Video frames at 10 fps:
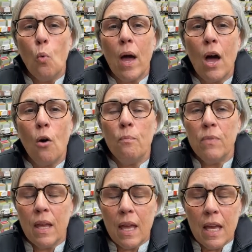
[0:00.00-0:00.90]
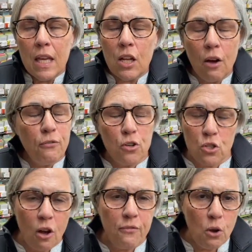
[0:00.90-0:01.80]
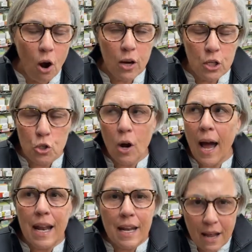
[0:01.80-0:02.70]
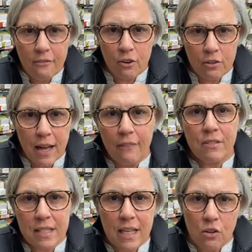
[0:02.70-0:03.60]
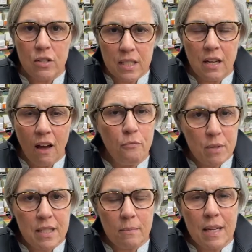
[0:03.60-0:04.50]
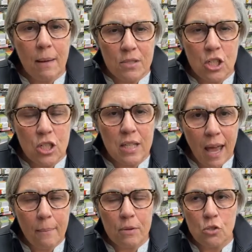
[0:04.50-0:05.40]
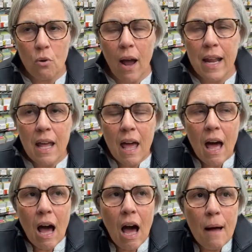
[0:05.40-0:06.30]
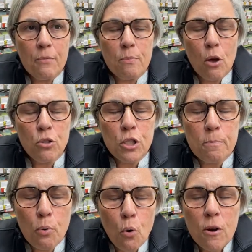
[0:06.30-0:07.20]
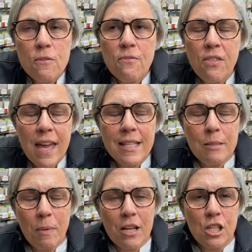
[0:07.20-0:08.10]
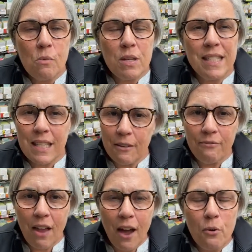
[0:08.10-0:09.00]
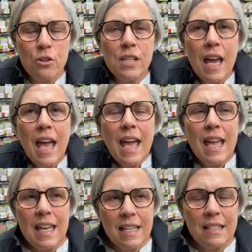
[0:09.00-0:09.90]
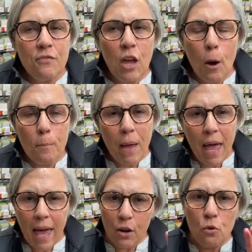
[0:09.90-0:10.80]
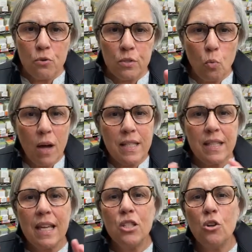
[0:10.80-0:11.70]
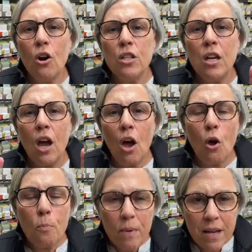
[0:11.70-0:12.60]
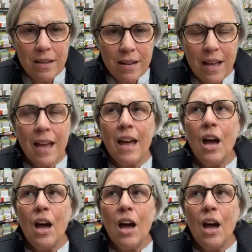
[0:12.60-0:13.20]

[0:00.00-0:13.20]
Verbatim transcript: Well, you know, first off, you you try to never have to sit on stuff, but sometimes it just happens, right? Um, the most important thing, especially with sunflowers, is their petals. Once they start to open,